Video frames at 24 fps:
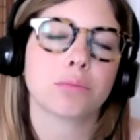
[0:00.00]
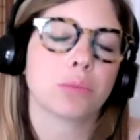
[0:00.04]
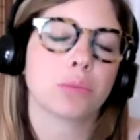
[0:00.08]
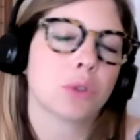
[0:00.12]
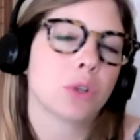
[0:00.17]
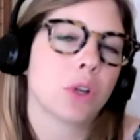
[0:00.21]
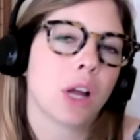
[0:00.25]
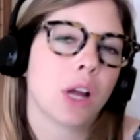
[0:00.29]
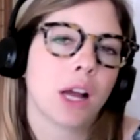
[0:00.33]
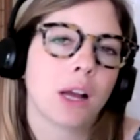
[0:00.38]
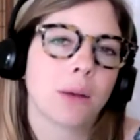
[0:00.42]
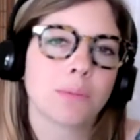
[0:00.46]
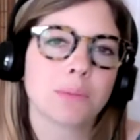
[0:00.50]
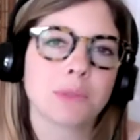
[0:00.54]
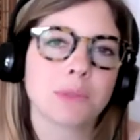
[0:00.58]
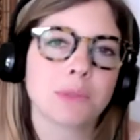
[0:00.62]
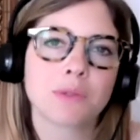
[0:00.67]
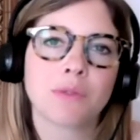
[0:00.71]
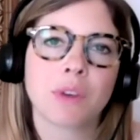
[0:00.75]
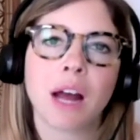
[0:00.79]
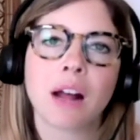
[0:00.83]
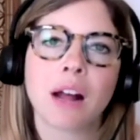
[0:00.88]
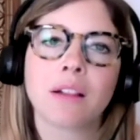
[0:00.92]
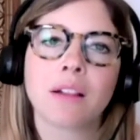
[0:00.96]
Perhaps
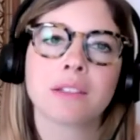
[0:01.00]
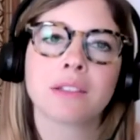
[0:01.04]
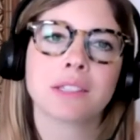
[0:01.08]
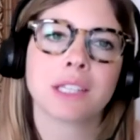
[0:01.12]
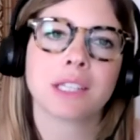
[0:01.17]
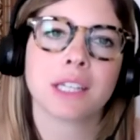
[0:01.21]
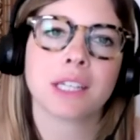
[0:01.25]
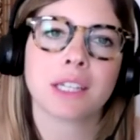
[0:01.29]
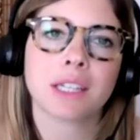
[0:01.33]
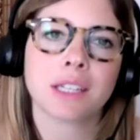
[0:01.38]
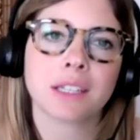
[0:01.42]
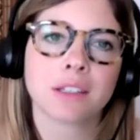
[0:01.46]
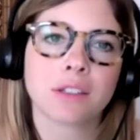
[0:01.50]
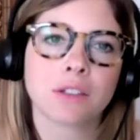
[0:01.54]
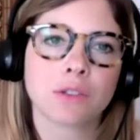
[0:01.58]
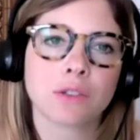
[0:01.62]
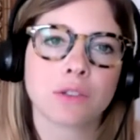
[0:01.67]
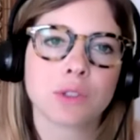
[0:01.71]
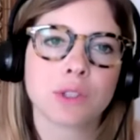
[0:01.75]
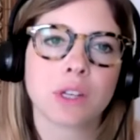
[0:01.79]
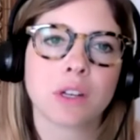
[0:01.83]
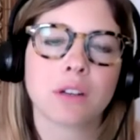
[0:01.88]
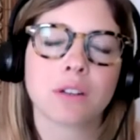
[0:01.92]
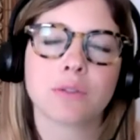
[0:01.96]
validating
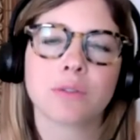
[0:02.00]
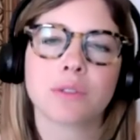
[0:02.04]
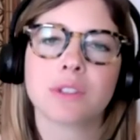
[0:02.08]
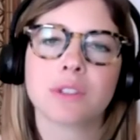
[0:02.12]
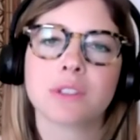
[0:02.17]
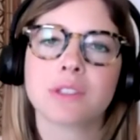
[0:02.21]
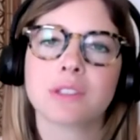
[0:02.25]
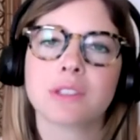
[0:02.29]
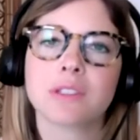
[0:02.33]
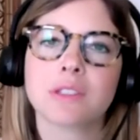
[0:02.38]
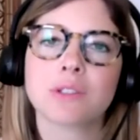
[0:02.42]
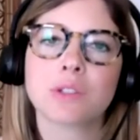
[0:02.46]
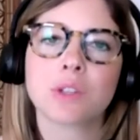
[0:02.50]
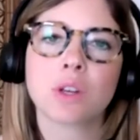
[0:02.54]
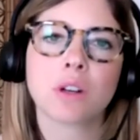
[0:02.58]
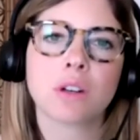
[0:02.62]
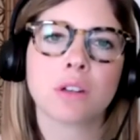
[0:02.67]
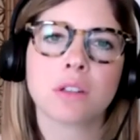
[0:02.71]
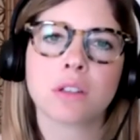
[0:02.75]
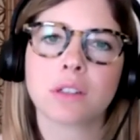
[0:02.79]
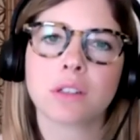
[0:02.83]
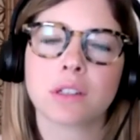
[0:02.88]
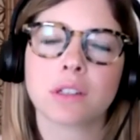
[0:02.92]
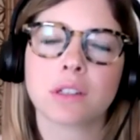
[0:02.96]
yourself, this is
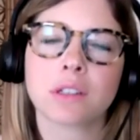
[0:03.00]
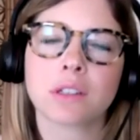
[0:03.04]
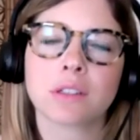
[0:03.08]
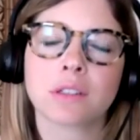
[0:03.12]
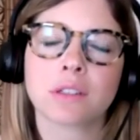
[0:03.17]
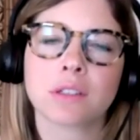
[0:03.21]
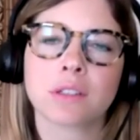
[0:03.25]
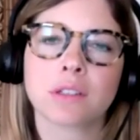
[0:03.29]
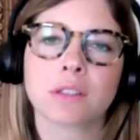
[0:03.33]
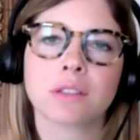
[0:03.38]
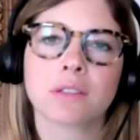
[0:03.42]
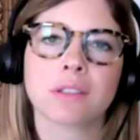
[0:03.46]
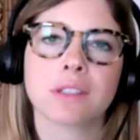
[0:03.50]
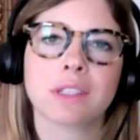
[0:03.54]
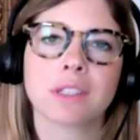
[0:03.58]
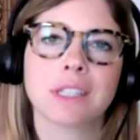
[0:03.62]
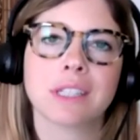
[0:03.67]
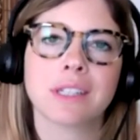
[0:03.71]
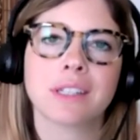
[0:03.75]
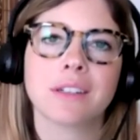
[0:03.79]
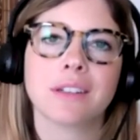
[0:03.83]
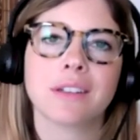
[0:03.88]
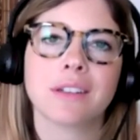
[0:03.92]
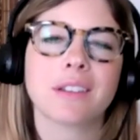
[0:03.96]
hard, or
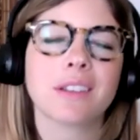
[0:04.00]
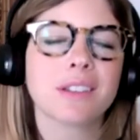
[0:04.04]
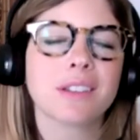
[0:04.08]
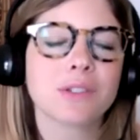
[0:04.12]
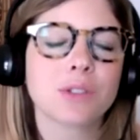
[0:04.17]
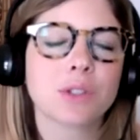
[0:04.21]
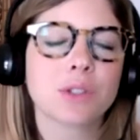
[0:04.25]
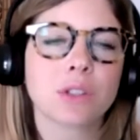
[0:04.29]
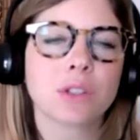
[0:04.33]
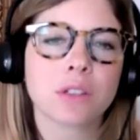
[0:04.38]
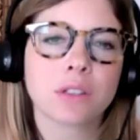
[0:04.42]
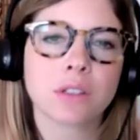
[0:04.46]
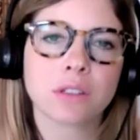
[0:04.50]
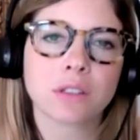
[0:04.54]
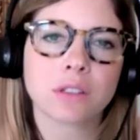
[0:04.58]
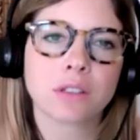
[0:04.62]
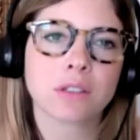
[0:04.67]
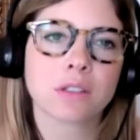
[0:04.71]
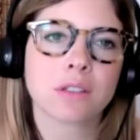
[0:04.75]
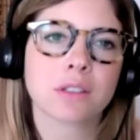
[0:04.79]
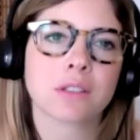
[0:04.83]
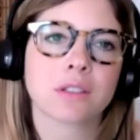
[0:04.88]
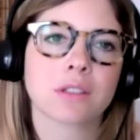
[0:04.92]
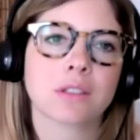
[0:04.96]
this
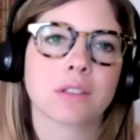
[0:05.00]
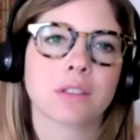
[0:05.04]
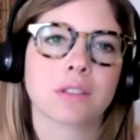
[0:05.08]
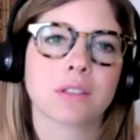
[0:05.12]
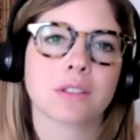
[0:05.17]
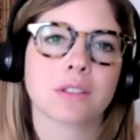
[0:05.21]
hurts.